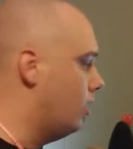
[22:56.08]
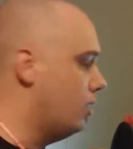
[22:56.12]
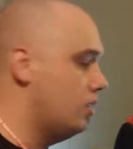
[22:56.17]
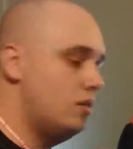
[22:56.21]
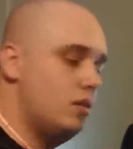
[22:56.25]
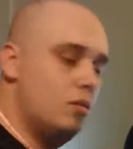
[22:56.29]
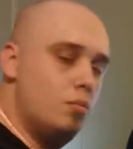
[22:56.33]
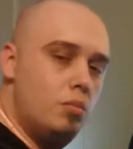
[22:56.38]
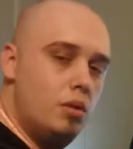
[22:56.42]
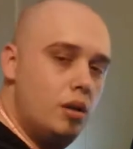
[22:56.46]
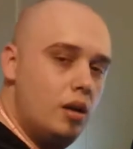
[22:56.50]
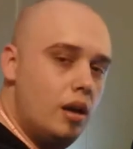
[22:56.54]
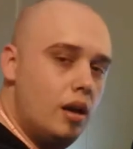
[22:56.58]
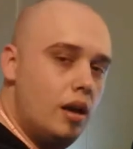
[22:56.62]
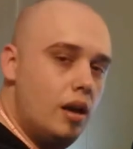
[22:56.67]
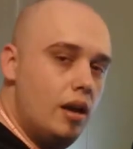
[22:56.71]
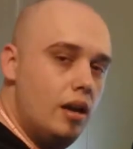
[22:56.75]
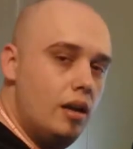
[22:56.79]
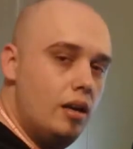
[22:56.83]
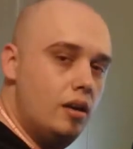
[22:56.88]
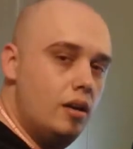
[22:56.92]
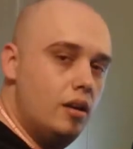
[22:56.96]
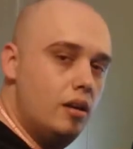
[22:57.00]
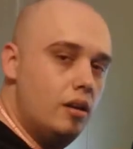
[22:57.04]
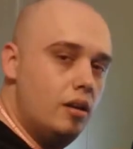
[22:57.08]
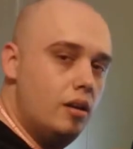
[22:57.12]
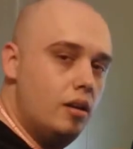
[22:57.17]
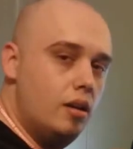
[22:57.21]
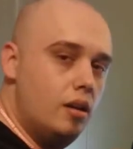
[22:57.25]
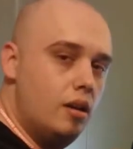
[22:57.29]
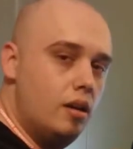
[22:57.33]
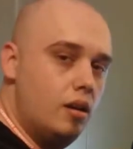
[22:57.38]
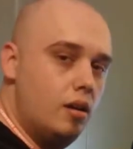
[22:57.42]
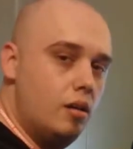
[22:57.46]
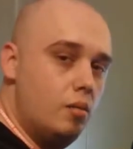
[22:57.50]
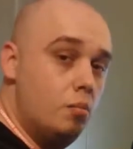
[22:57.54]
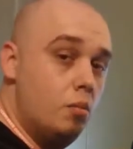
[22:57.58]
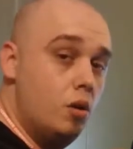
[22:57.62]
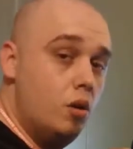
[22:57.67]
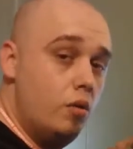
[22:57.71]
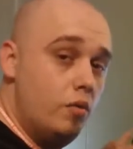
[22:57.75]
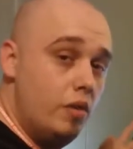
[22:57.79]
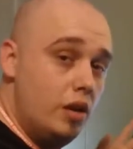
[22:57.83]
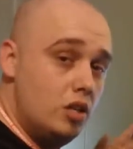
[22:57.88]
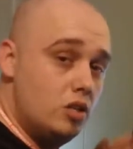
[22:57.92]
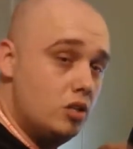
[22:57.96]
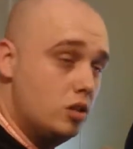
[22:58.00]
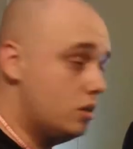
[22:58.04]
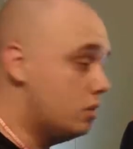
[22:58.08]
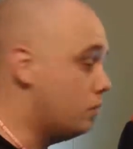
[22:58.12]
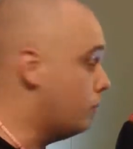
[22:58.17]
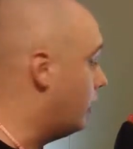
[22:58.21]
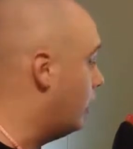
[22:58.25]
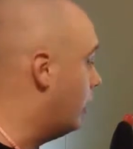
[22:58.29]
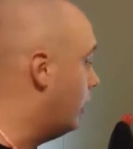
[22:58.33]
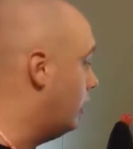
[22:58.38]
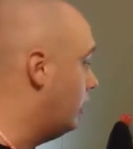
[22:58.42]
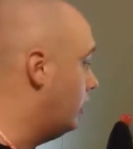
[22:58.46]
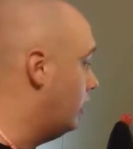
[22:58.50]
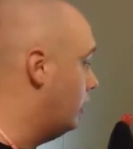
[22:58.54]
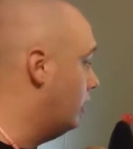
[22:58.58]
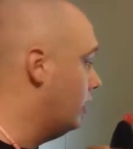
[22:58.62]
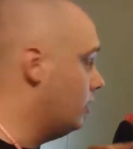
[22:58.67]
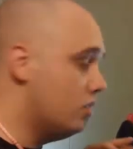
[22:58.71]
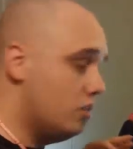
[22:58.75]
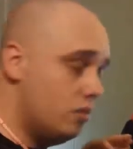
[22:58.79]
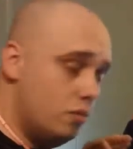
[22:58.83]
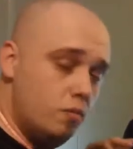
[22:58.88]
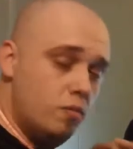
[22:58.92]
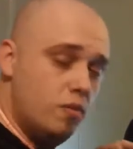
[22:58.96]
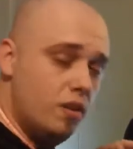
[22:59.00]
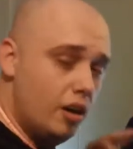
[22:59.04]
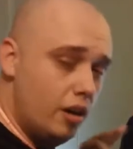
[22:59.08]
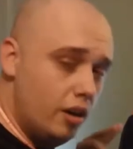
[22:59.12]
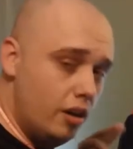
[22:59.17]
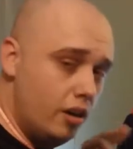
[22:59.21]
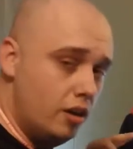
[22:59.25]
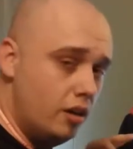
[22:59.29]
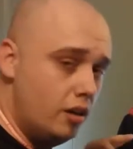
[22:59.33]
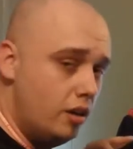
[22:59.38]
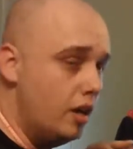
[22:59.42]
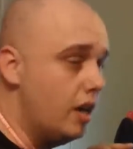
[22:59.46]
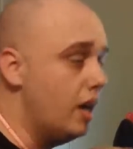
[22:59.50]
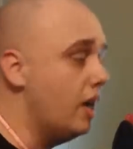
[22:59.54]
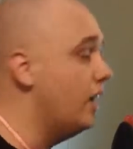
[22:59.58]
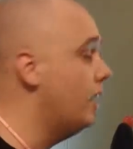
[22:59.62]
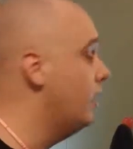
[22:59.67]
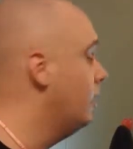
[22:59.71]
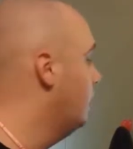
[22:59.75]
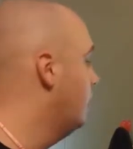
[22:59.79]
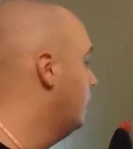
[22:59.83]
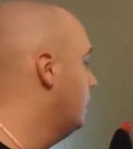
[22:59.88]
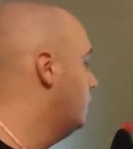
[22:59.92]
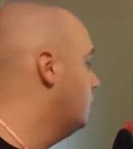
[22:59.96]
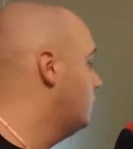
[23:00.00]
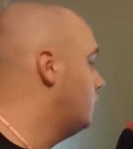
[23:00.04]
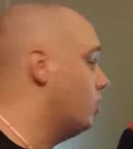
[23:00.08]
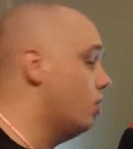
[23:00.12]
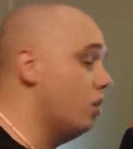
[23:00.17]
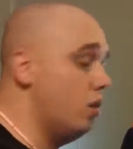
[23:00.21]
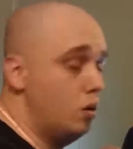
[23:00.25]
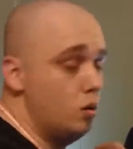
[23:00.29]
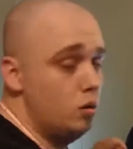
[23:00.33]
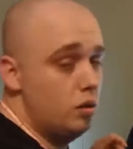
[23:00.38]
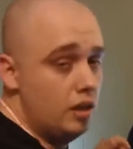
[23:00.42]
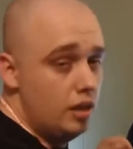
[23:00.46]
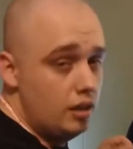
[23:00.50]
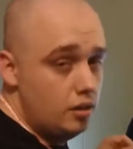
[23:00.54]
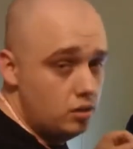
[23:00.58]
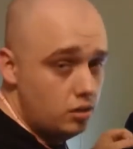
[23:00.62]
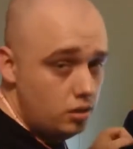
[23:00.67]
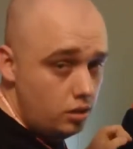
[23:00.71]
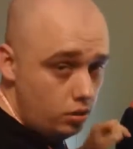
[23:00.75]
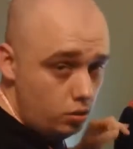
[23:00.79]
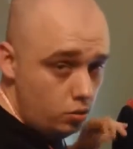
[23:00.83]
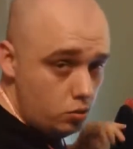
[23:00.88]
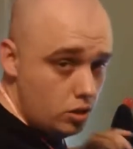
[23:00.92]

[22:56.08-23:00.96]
benign motivations behind it. He's a very good guy. So thanks to you,